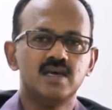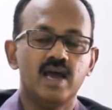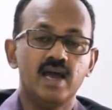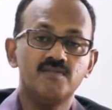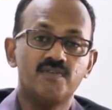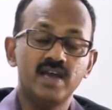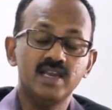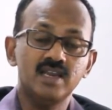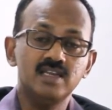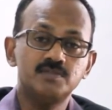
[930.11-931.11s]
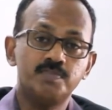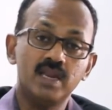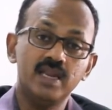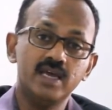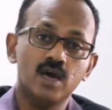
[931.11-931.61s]
and finally
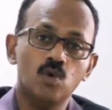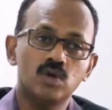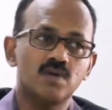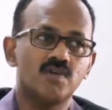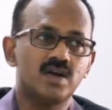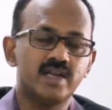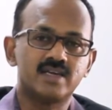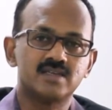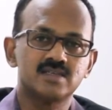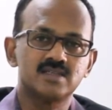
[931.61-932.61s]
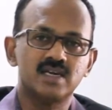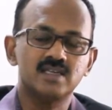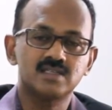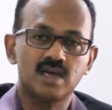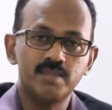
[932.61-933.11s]
spelling out a verdict, that
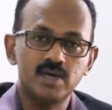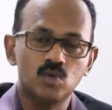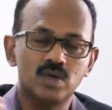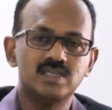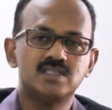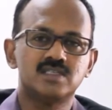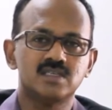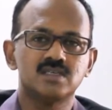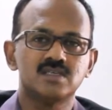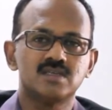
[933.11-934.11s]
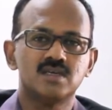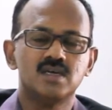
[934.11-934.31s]
is coming to a decision